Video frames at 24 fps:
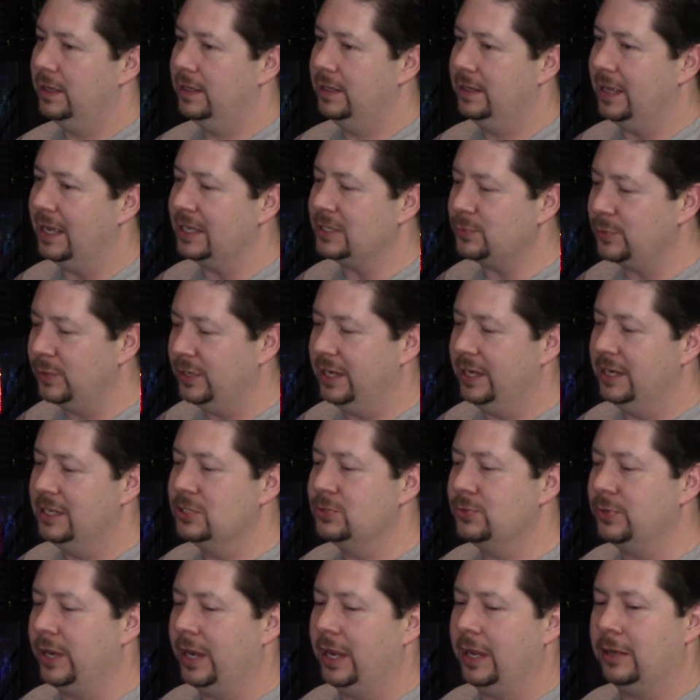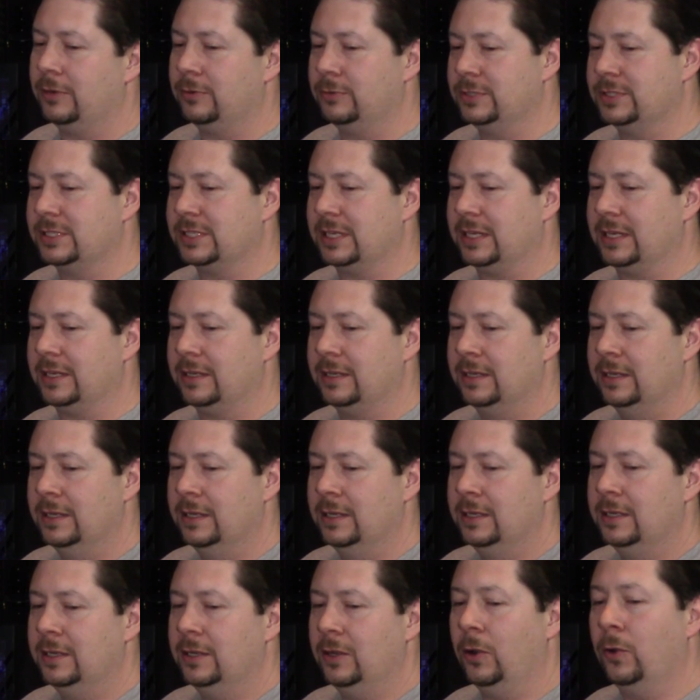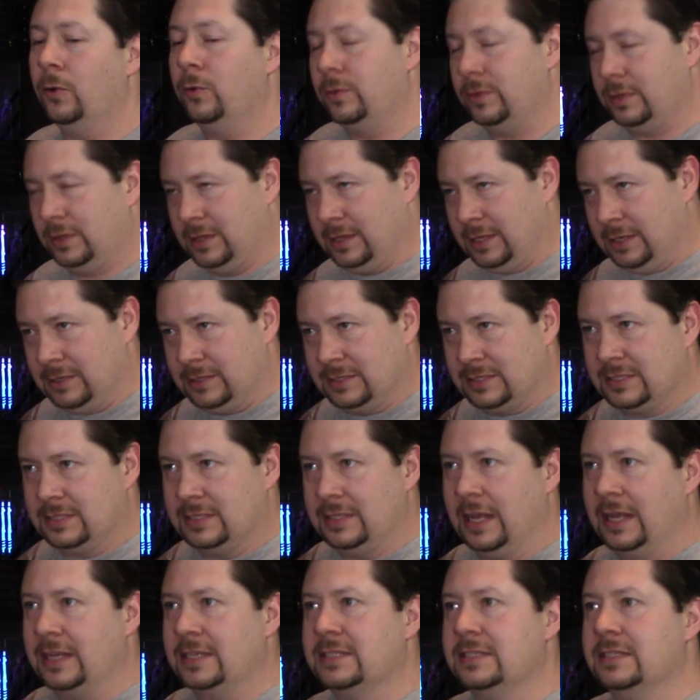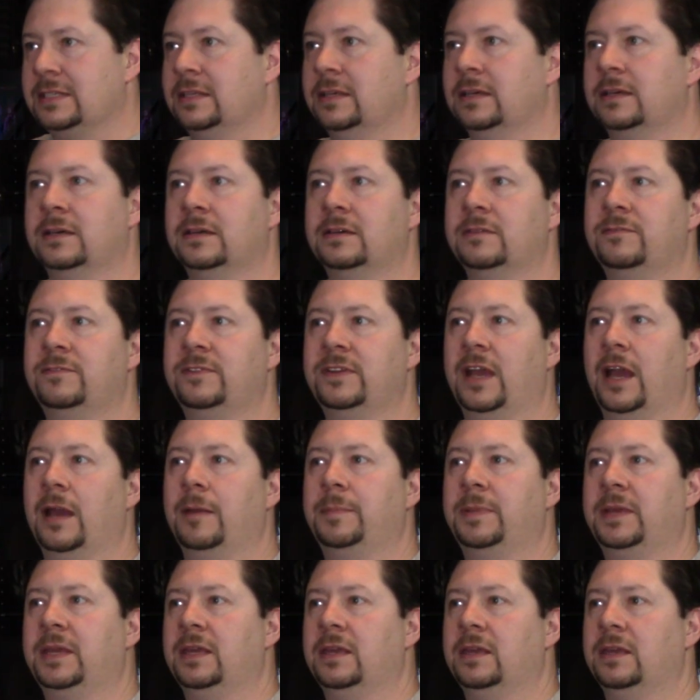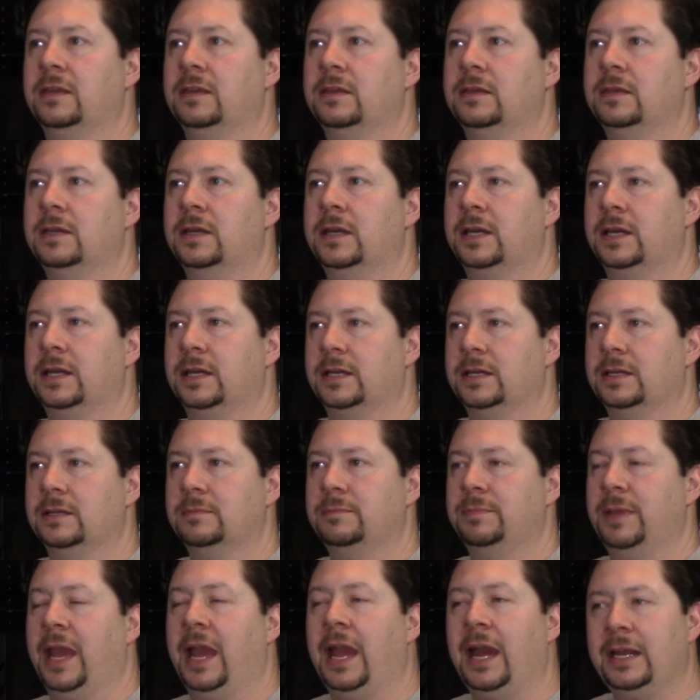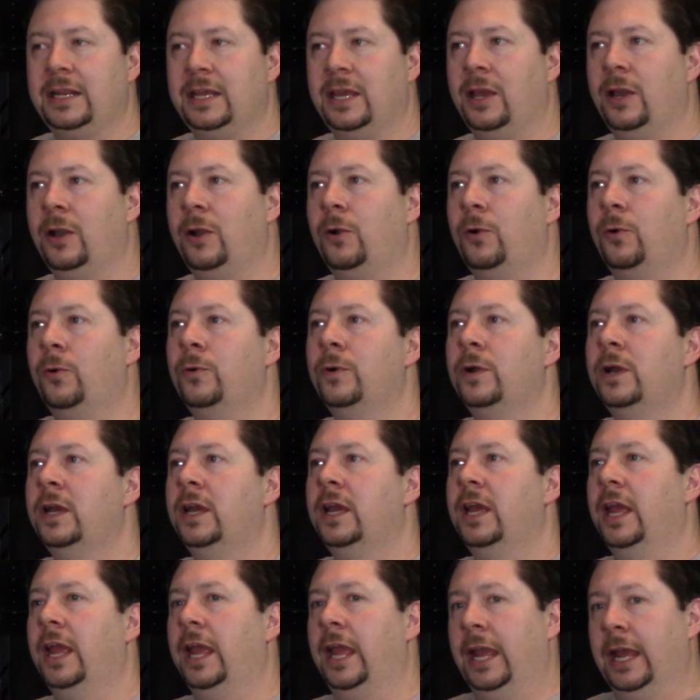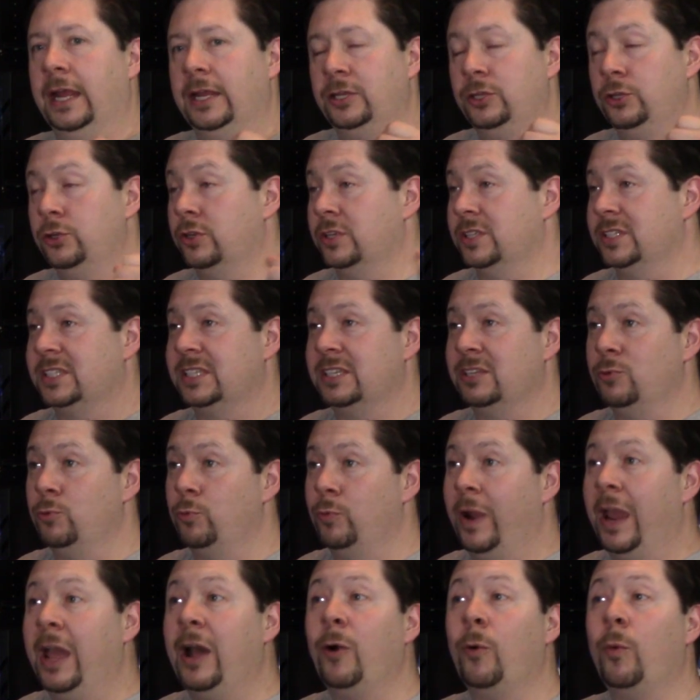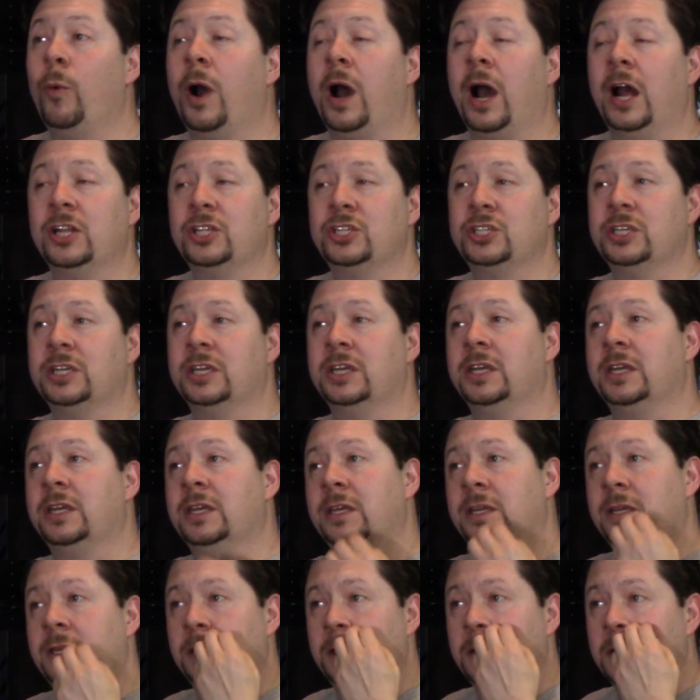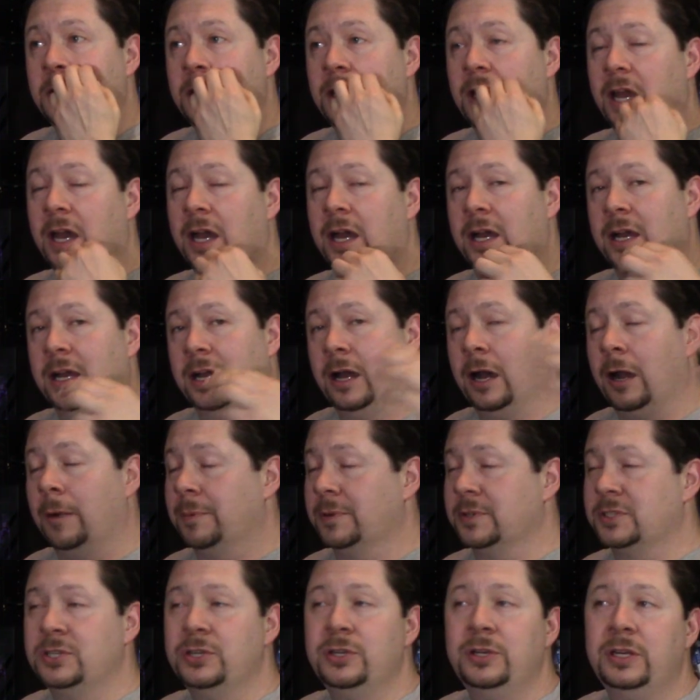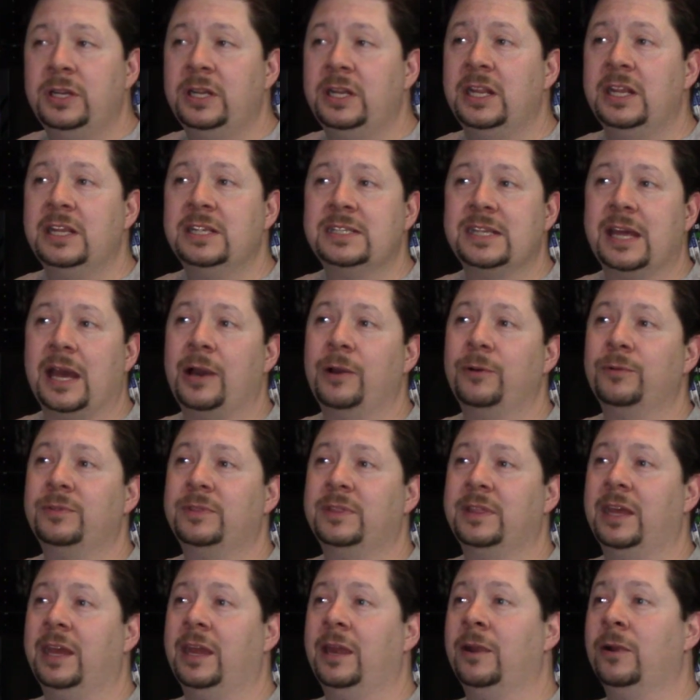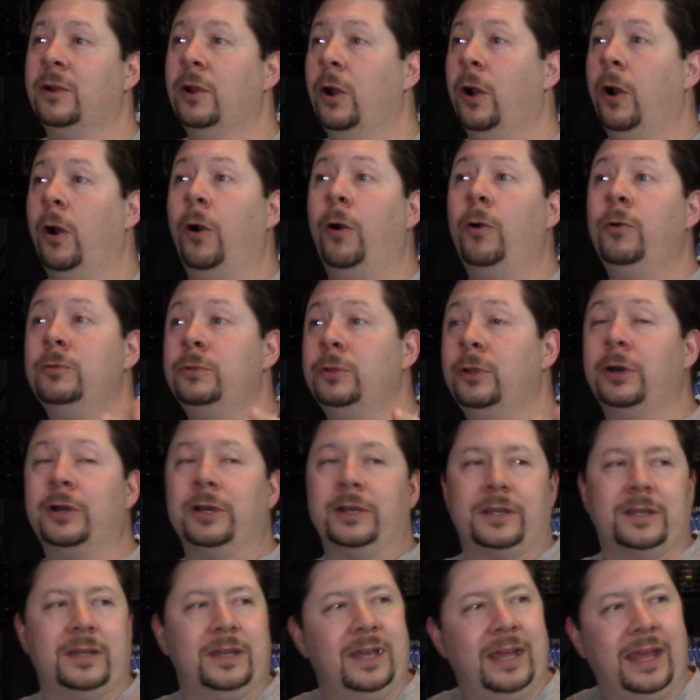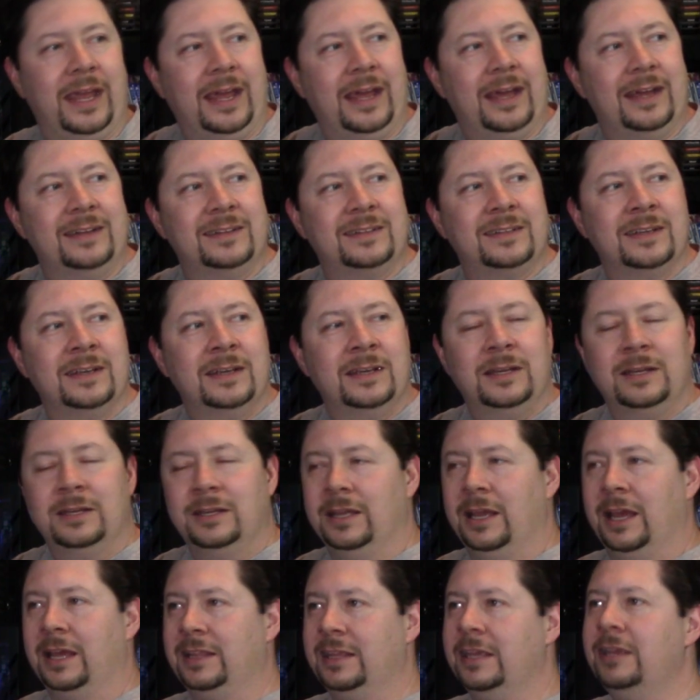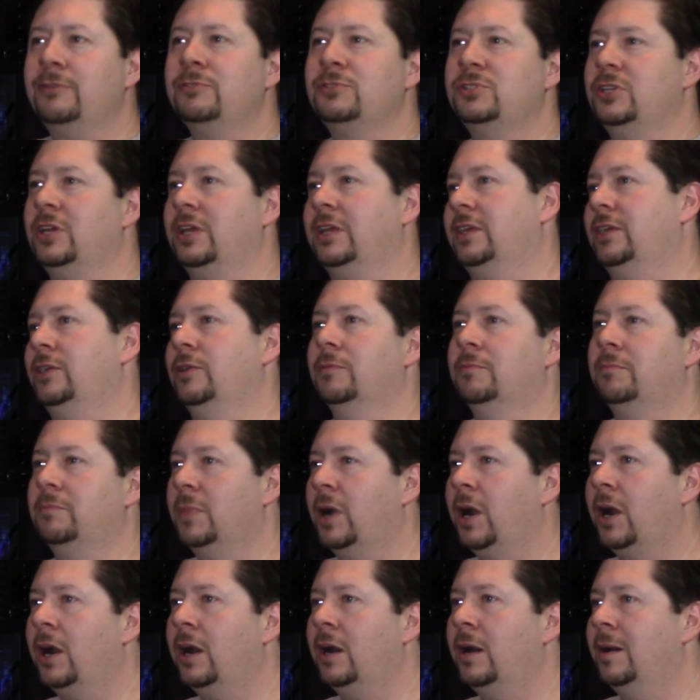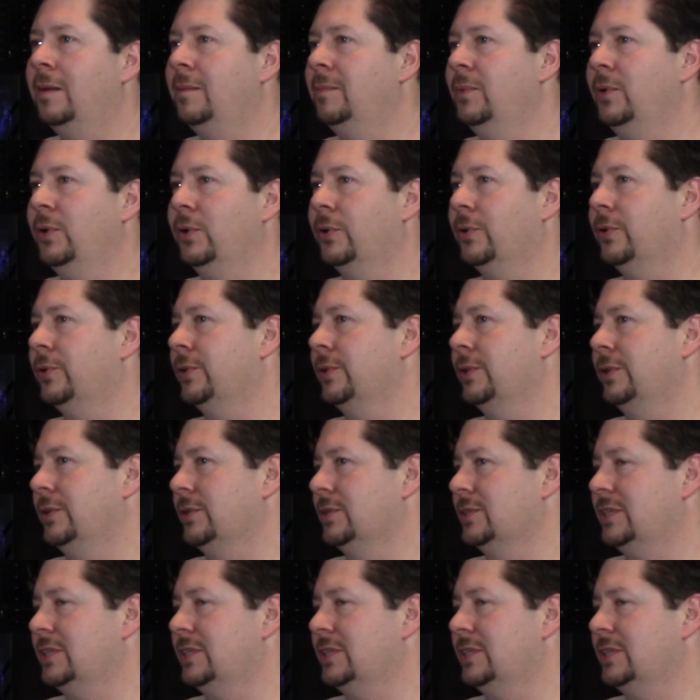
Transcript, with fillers: that's when Israel was like, "Oh, that's the VIP patio, and you can see whale watching opportunities out there. Oh, look!" And I think it was like your mom or your